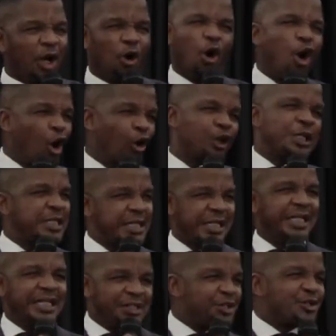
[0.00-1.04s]
God
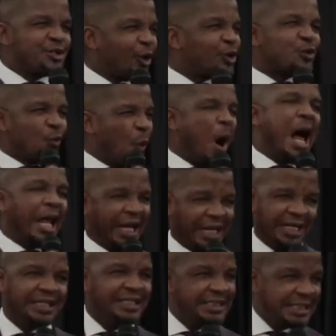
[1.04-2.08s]
is not
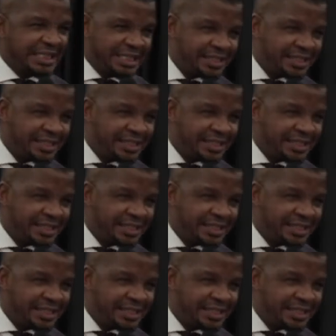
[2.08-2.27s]
worried